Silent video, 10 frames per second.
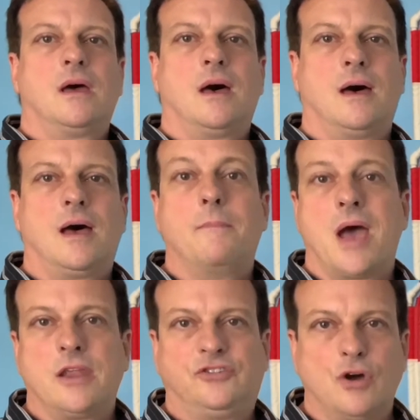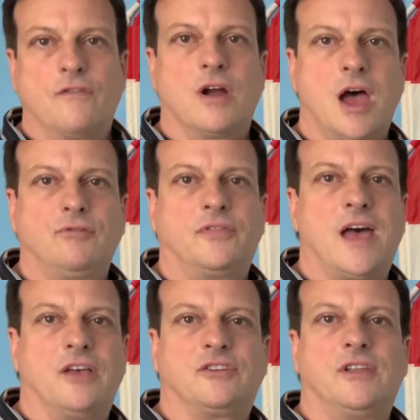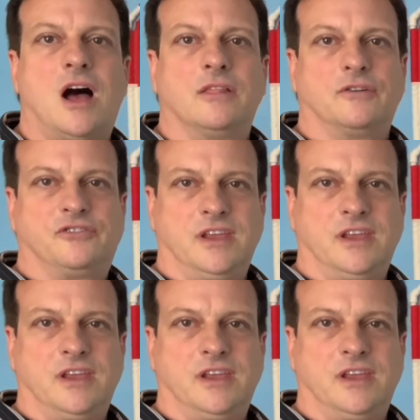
uh, amounted to over $100,000